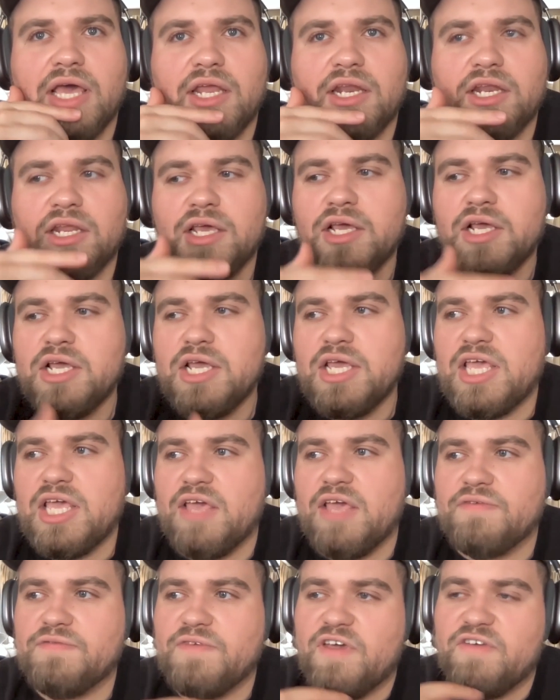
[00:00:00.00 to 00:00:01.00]
And
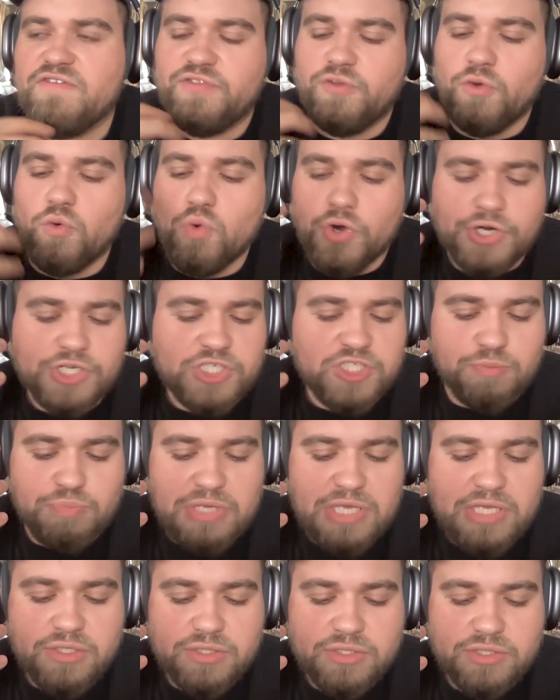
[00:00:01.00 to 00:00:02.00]
if the work
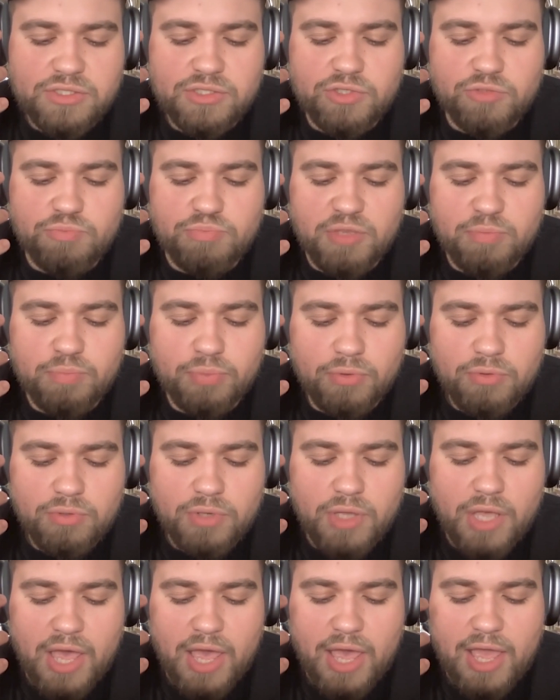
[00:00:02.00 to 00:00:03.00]
speaks to
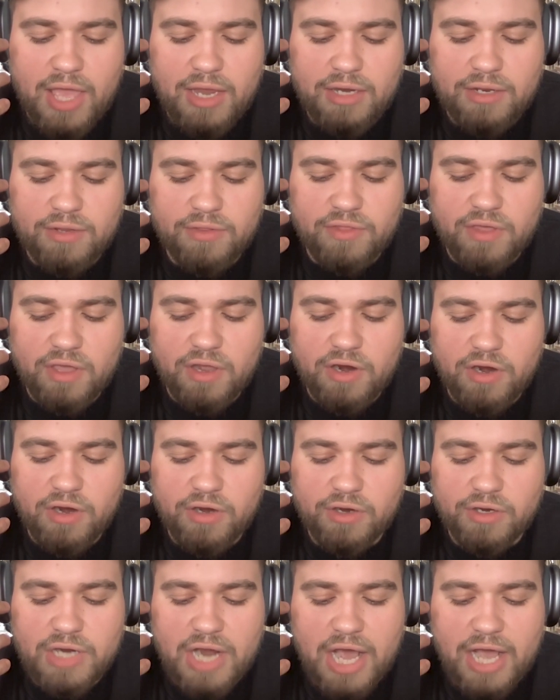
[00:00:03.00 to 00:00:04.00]
people and
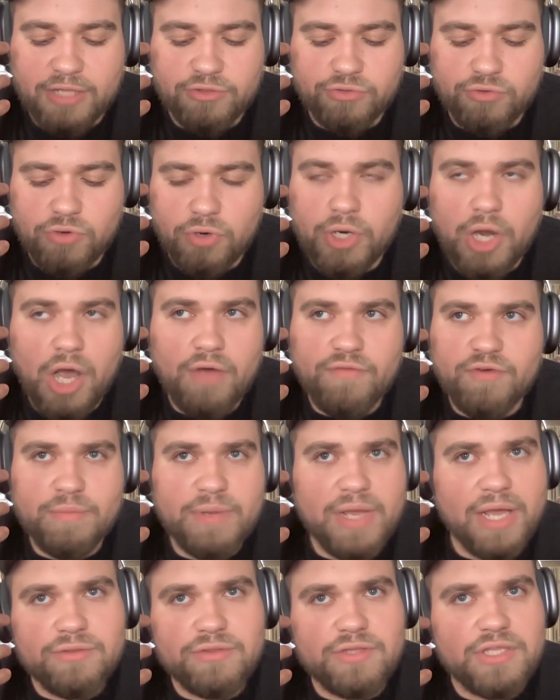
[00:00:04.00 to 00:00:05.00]
they're not thrown off
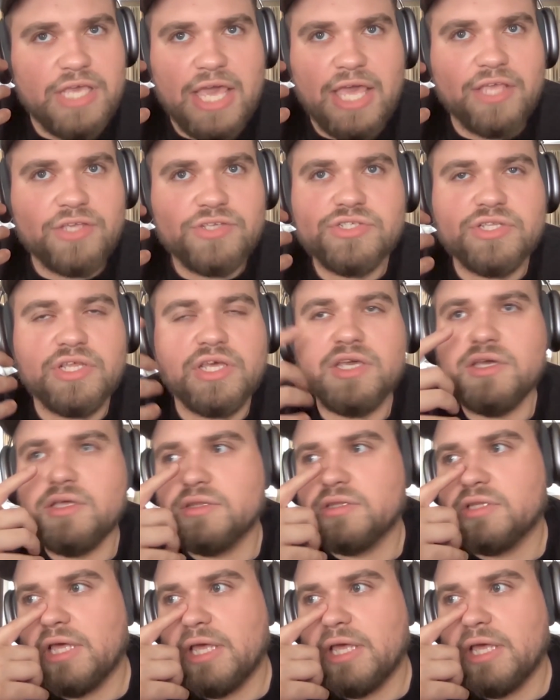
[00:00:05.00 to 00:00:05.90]
about the age thing,